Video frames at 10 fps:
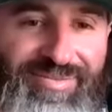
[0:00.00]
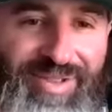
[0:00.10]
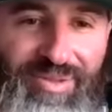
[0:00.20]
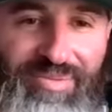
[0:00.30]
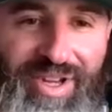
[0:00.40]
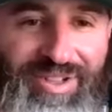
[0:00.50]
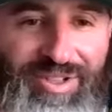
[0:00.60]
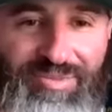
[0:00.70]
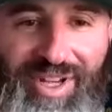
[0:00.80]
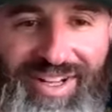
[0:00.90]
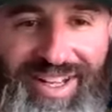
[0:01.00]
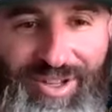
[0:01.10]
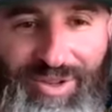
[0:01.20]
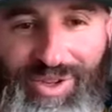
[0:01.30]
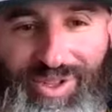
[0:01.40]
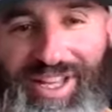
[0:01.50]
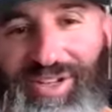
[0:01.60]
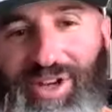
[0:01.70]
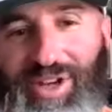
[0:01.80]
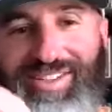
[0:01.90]
But you manage it, man. Then you
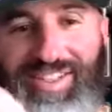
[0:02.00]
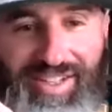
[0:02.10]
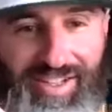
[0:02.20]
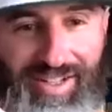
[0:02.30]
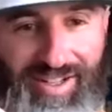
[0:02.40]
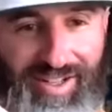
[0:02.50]
then you guys eat.